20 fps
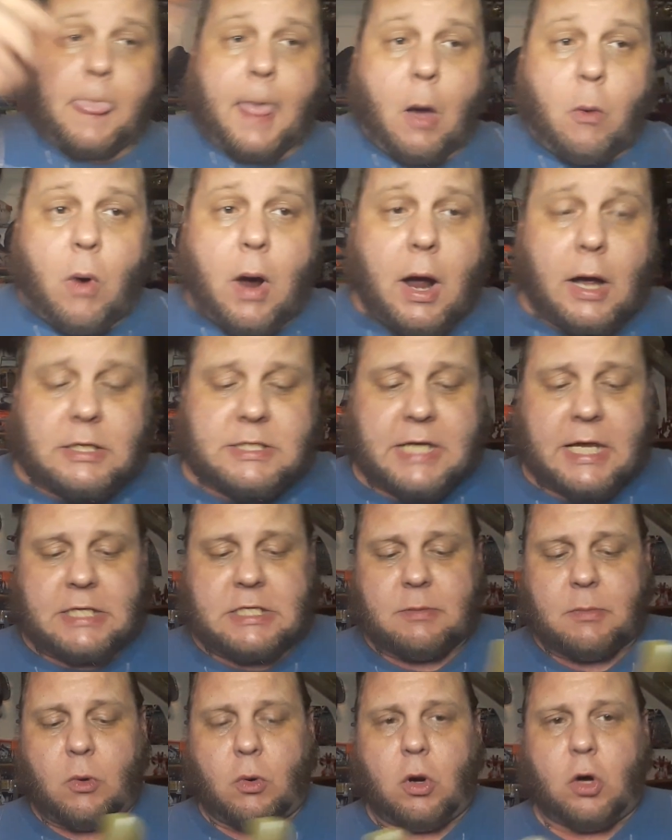I want to say
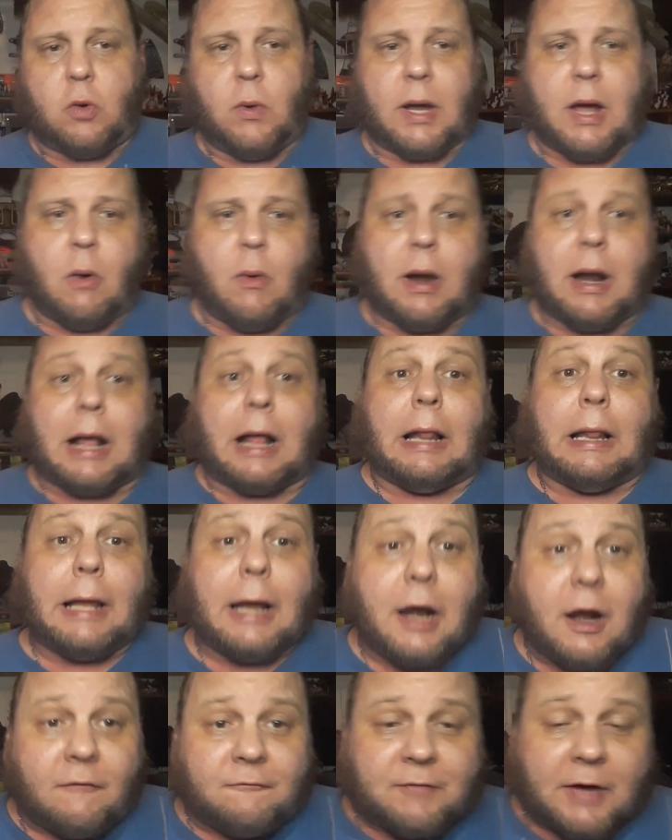something real quick. I want to
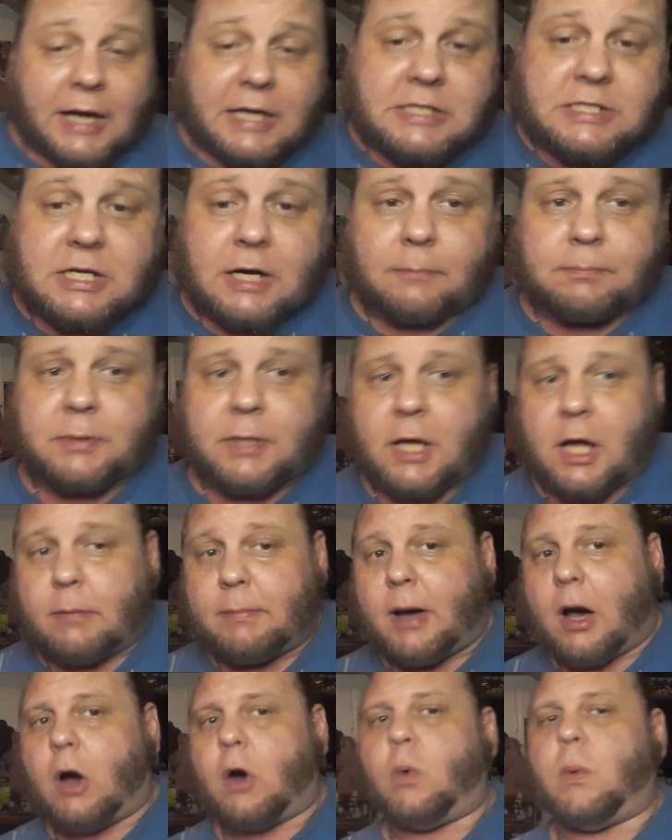clarify something
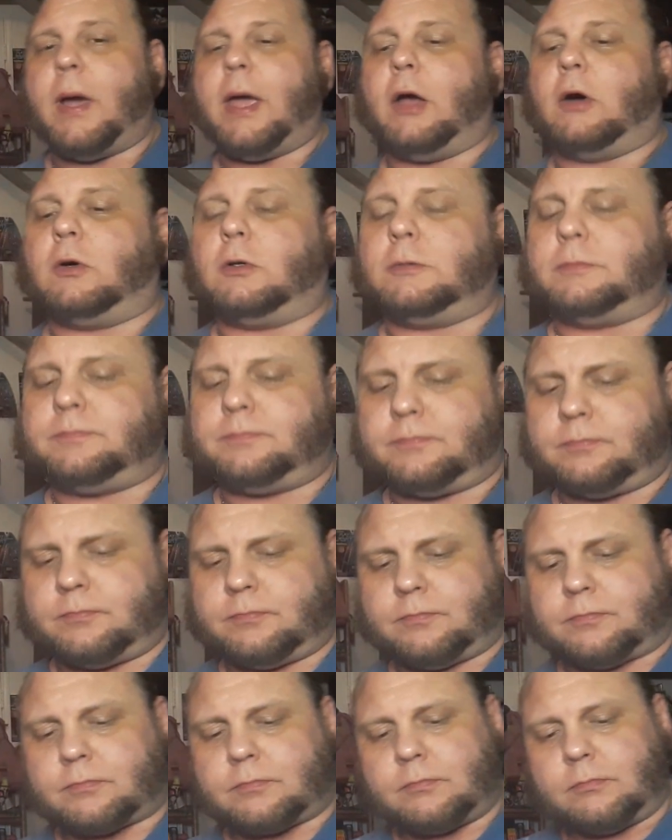about Whale.
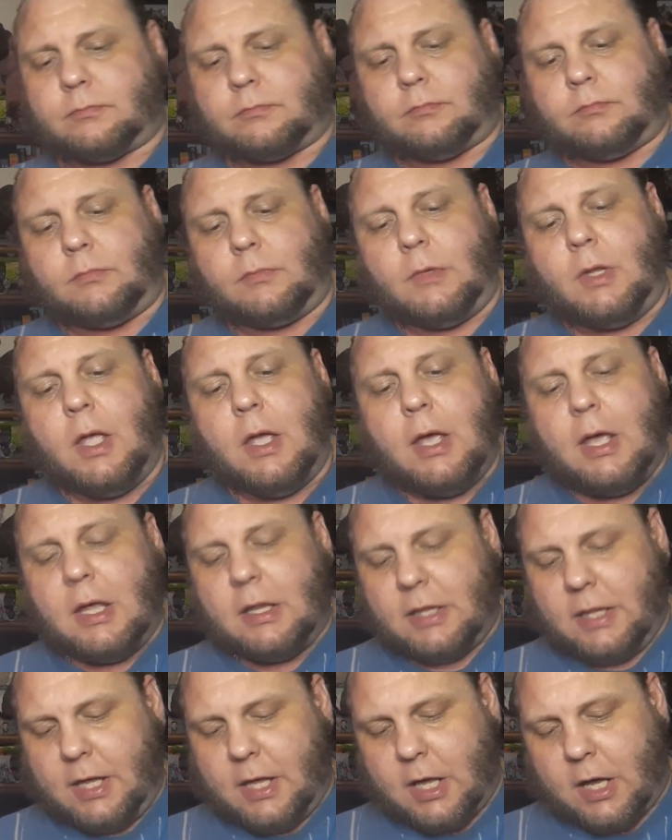
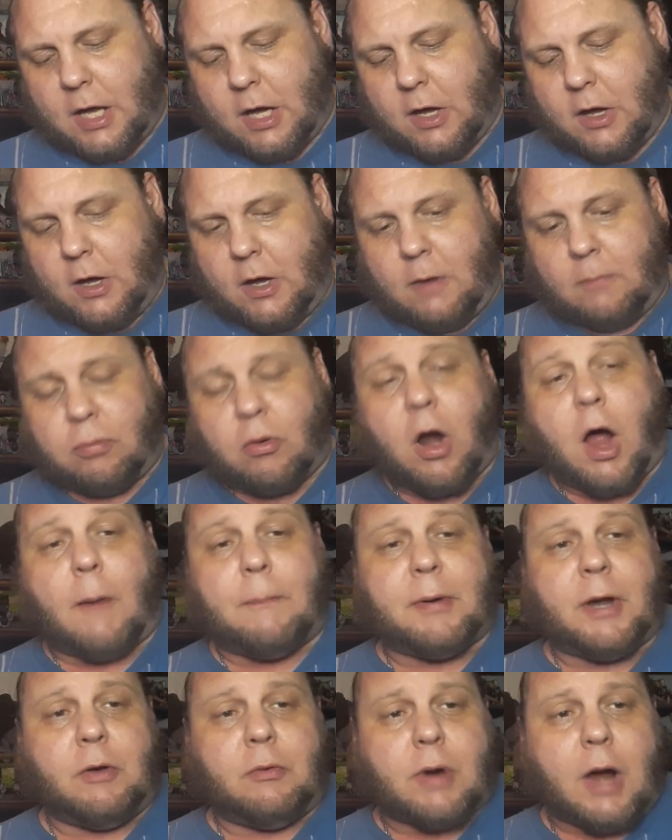The
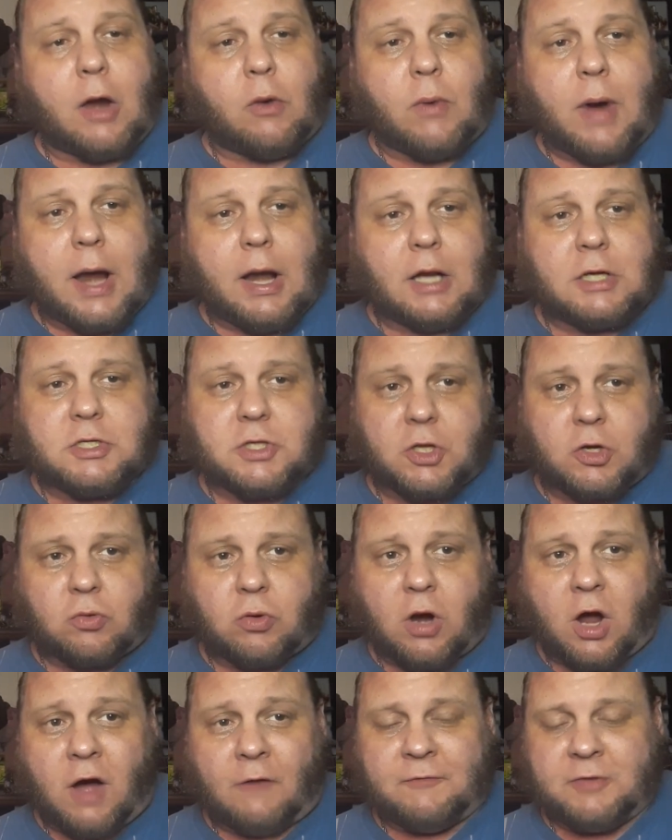property where I ran into the
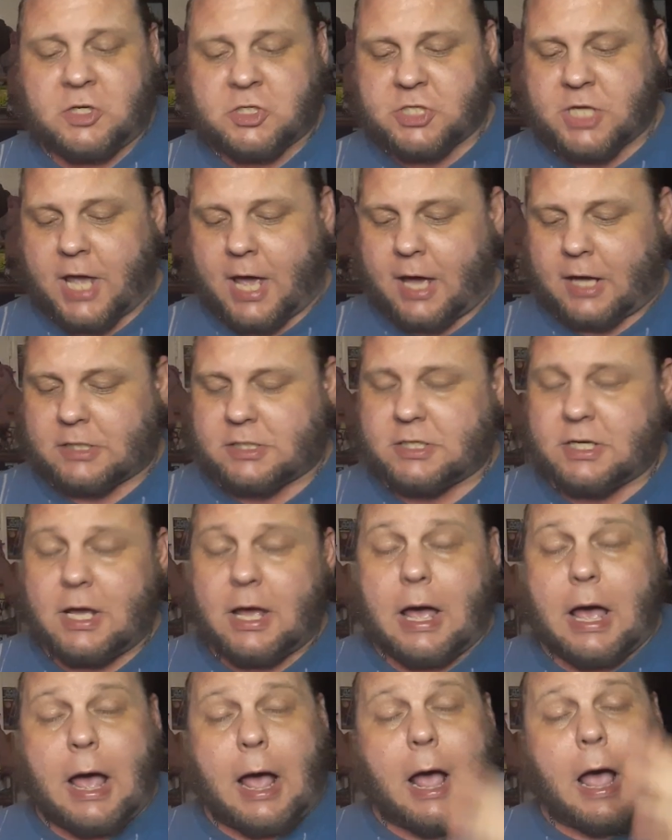crawfish at.
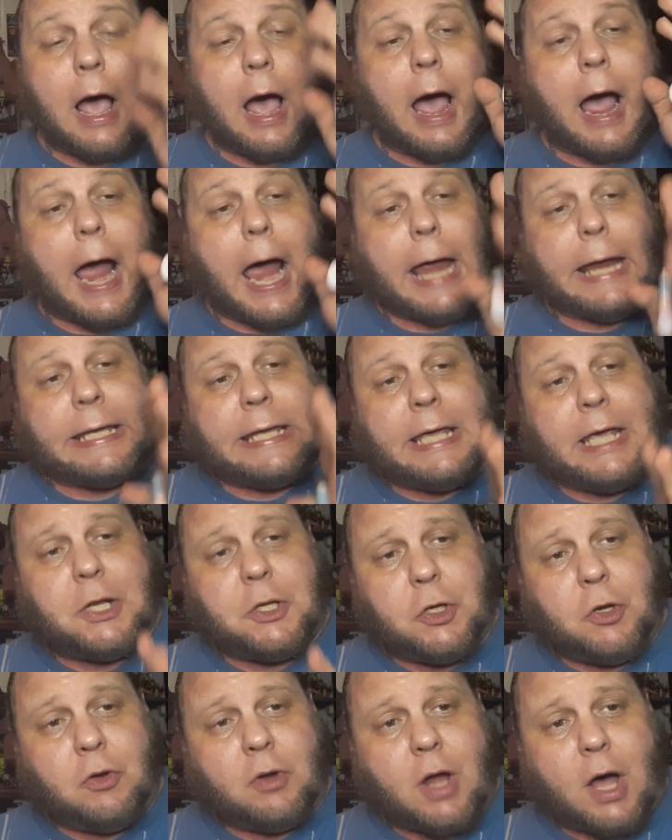I
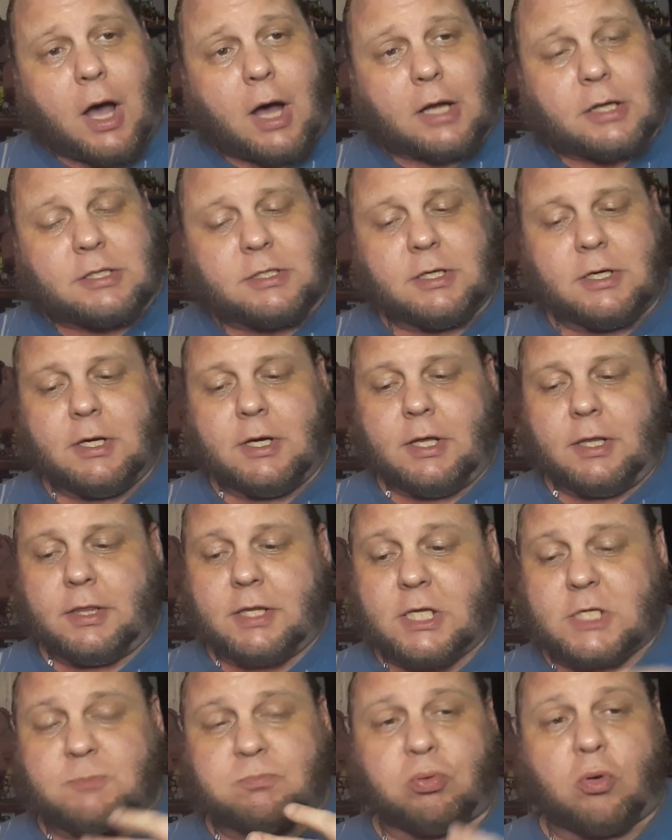kid you not.
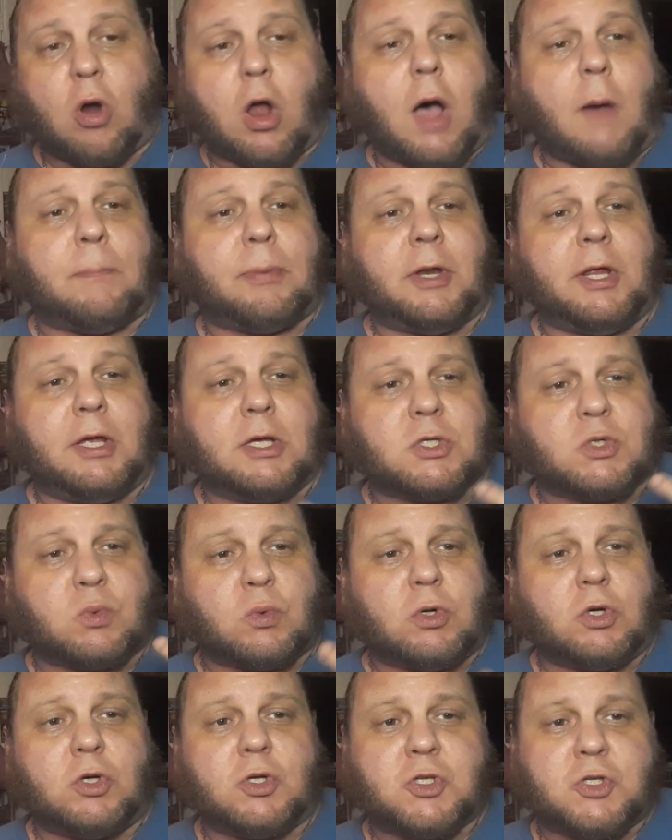This property is
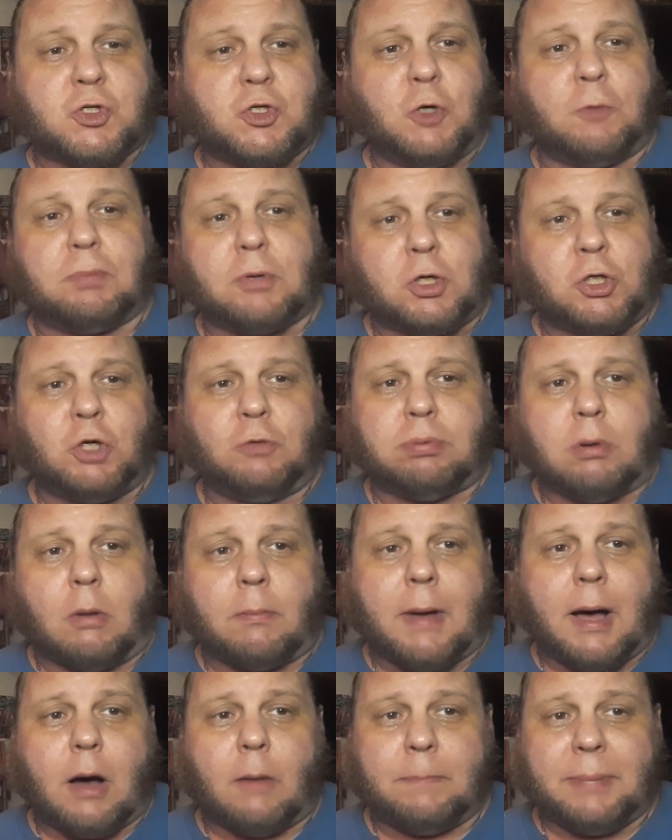real super duper
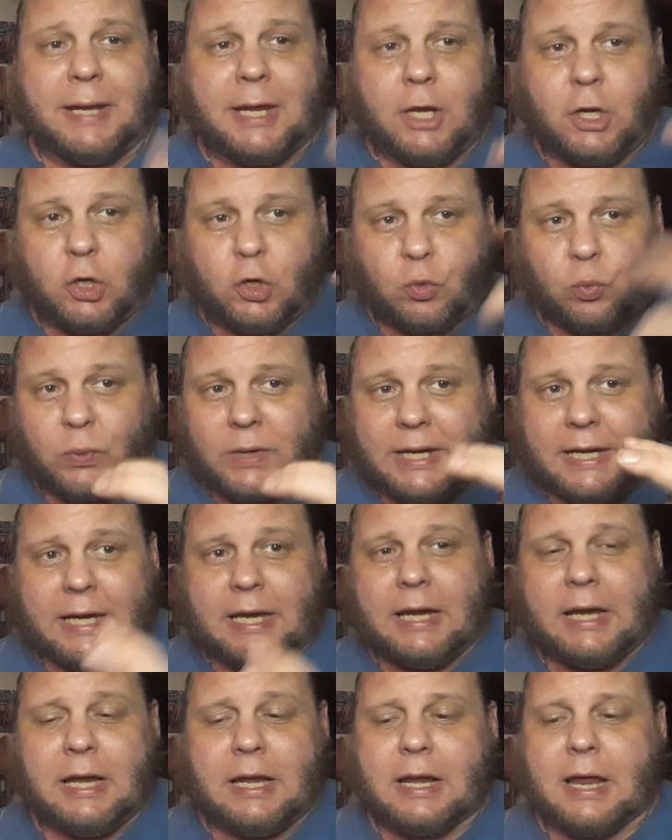about being
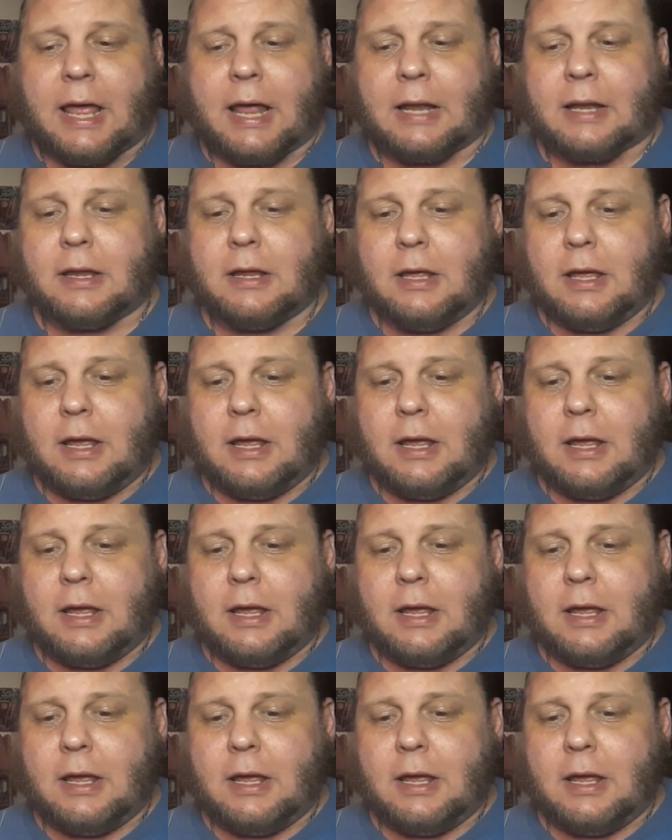green and